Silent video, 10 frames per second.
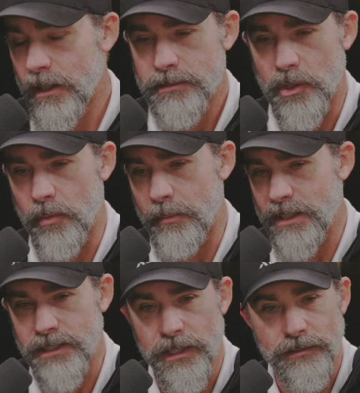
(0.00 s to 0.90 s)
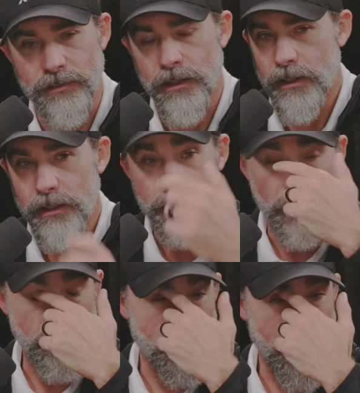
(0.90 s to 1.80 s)
So my son, you
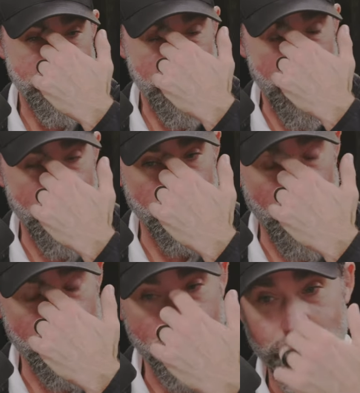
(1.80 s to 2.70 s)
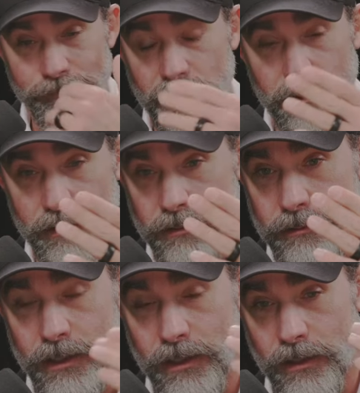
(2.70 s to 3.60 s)
know, we go outside, we got
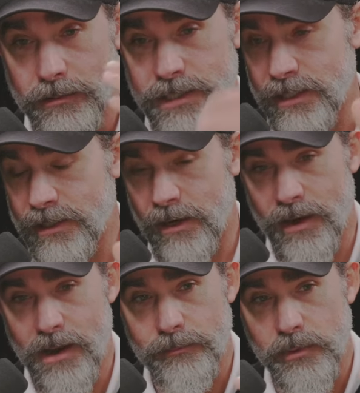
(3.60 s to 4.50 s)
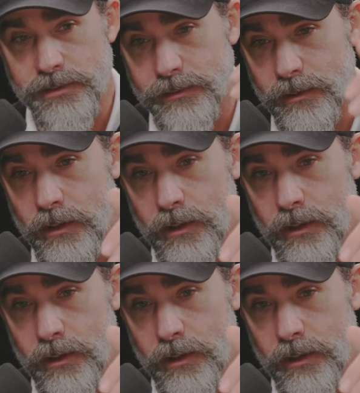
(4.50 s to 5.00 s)
and and taking care of animals,